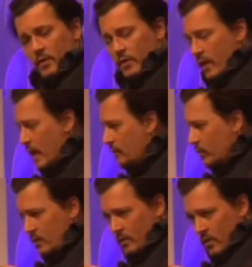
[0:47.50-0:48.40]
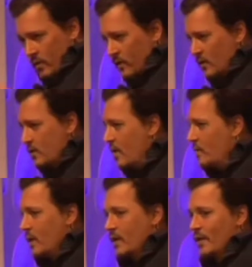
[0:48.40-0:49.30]
You're going to have to talk to
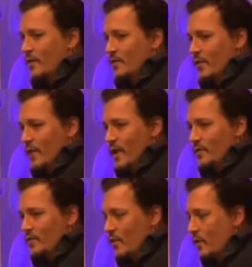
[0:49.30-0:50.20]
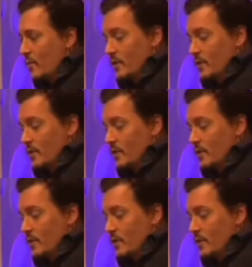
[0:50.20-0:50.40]
somebody else for that story,